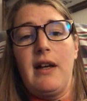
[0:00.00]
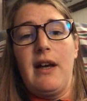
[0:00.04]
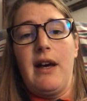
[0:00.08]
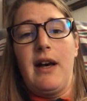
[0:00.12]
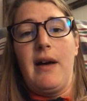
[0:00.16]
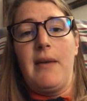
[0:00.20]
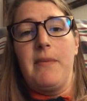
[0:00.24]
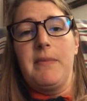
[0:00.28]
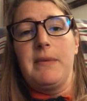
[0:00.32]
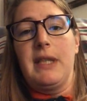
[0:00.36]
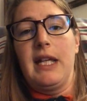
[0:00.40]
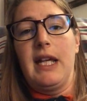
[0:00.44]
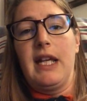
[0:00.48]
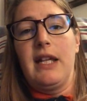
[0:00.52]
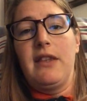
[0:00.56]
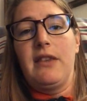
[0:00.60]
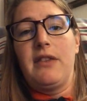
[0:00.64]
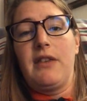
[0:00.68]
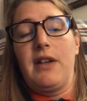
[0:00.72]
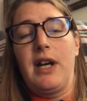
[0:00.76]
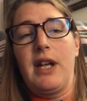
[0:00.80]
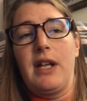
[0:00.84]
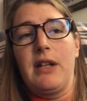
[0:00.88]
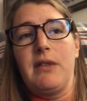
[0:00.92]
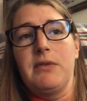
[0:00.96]
They
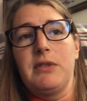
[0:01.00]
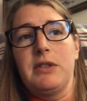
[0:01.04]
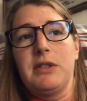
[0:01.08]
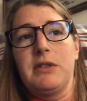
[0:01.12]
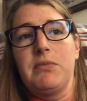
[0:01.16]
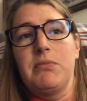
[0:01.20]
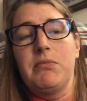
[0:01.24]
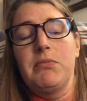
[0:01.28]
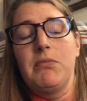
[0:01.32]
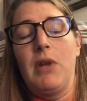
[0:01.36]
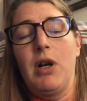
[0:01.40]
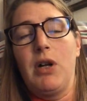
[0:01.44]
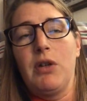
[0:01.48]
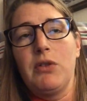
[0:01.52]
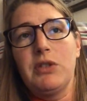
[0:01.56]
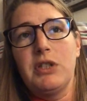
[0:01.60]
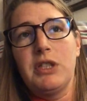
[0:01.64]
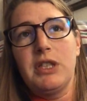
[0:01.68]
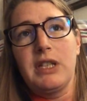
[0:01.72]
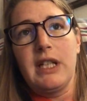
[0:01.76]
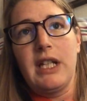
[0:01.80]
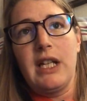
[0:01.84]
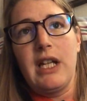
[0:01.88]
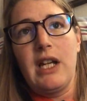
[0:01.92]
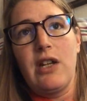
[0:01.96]
thought it was
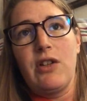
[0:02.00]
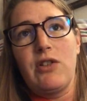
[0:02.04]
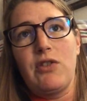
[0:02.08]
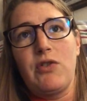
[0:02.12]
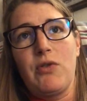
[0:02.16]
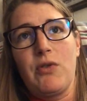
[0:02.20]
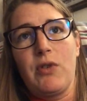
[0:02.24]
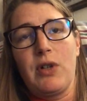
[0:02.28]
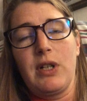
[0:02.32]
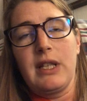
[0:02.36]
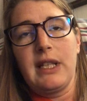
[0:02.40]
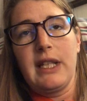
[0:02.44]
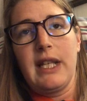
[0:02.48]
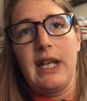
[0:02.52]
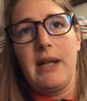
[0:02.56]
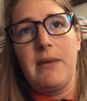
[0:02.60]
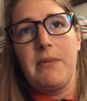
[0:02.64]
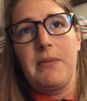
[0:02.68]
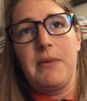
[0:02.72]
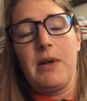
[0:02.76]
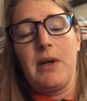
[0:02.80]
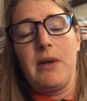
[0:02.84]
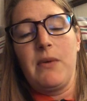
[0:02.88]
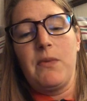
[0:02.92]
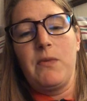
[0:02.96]
mostly a torn
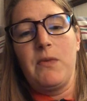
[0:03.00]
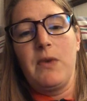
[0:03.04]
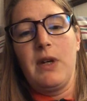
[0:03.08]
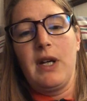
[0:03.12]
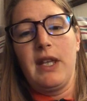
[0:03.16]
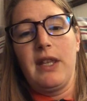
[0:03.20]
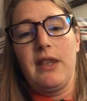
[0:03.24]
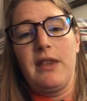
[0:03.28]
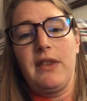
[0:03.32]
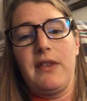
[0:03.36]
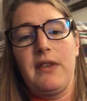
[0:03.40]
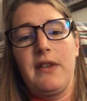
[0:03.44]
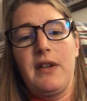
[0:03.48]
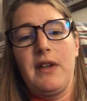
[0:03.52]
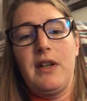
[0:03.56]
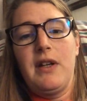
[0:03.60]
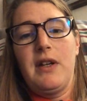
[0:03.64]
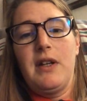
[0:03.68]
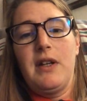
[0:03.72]
labrum with